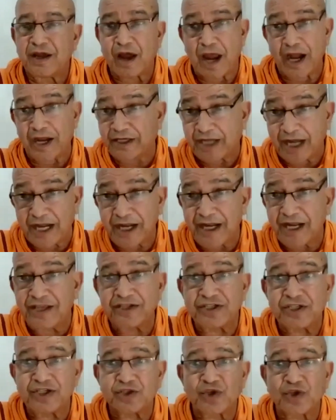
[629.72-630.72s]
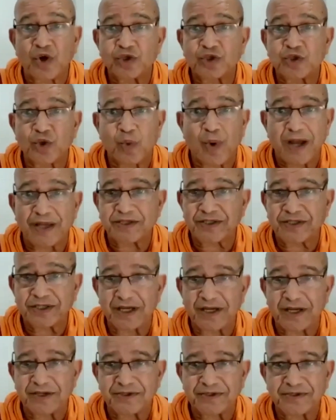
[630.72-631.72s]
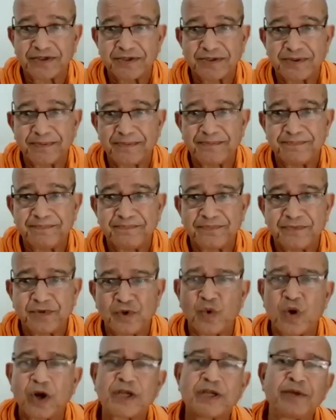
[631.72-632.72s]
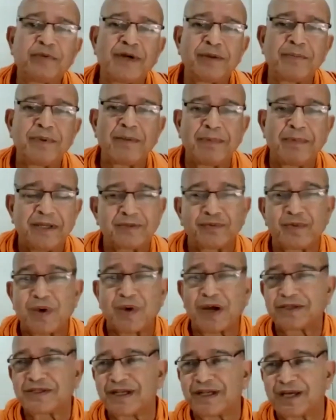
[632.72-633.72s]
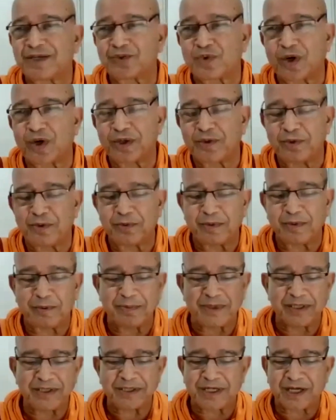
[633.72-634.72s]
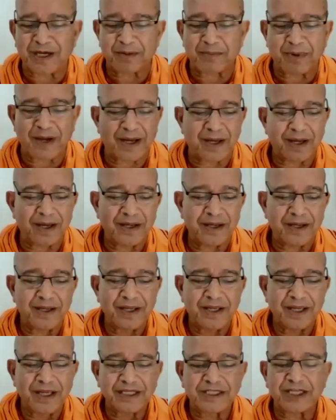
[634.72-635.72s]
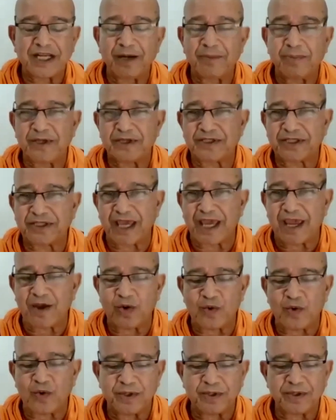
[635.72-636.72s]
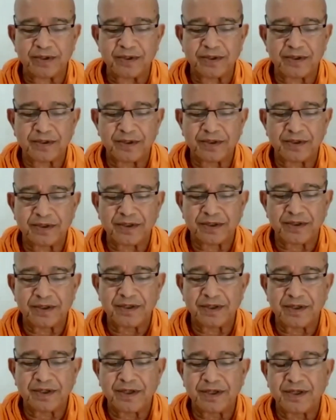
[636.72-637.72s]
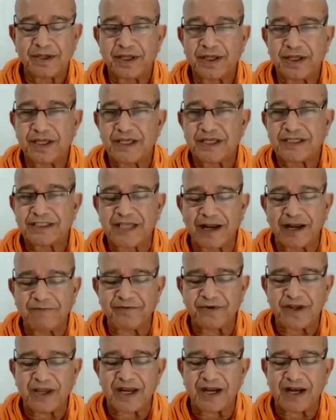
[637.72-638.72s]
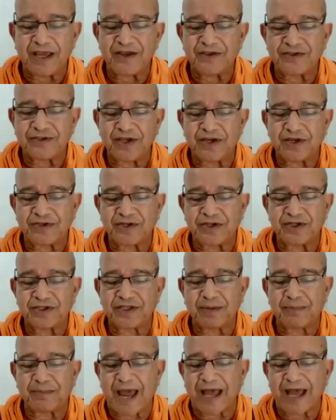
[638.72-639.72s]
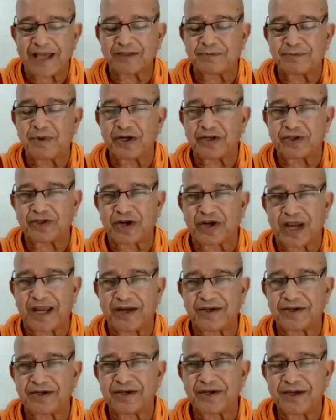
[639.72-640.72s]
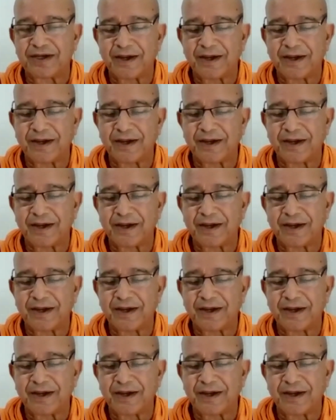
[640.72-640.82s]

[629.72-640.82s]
and tendencies also, vasanas. Whatever may be his vasanas, whatever may be his karma, shall be saved. Self-realization is the man's birthright